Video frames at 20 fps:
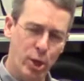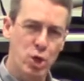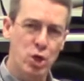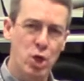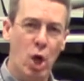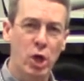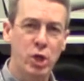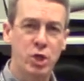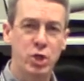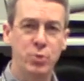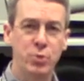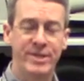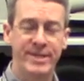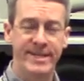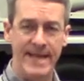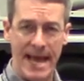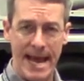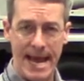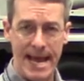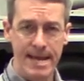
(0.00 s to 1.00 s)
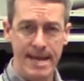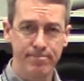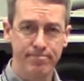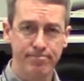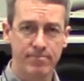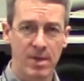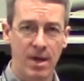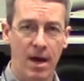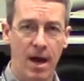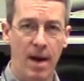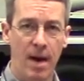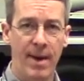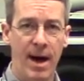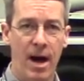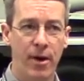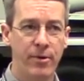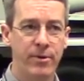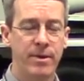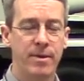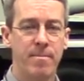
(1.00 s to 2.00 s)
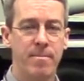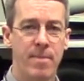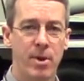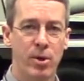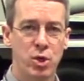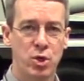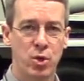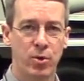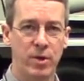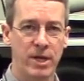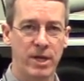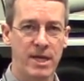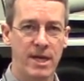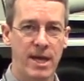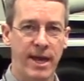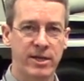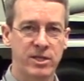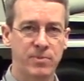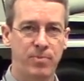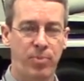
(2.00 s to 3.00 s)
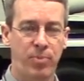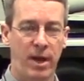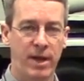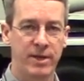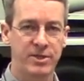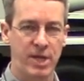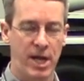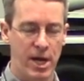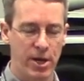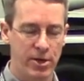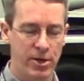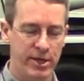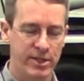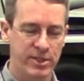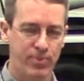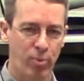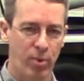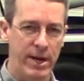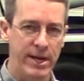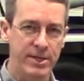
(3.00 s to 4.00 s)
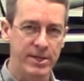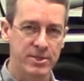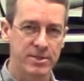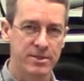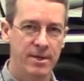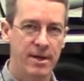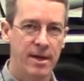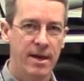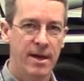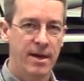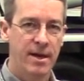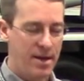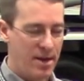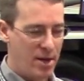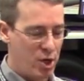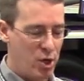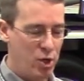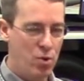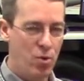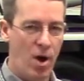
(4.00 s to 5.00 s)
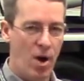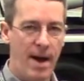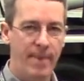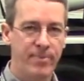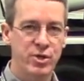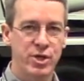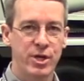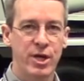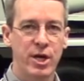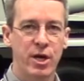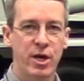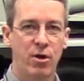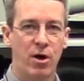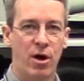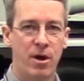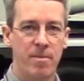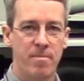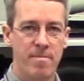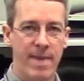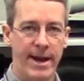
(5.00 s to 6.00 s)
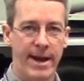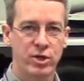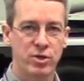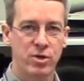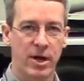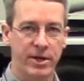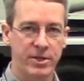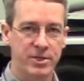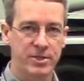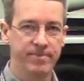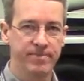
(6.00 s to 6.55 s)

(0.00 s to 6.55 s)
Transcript: talk to you today about Meritor E X Plus air disc brakes, new option here on Mack Trucks.